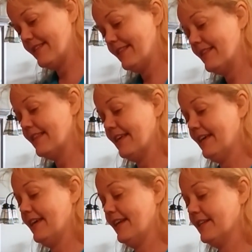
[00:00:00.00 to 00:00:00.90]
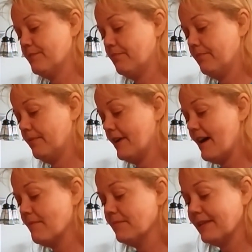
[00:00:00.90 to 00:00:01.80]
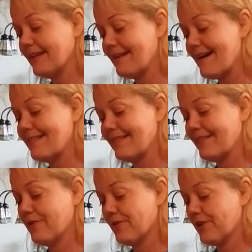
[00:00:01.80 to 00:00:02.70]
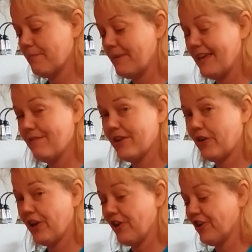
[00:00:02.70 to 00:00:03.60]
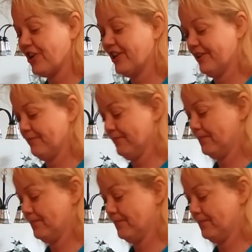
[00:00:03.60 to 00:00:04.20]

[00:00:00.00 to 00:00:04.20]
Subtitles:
then it's probably not going to be very good.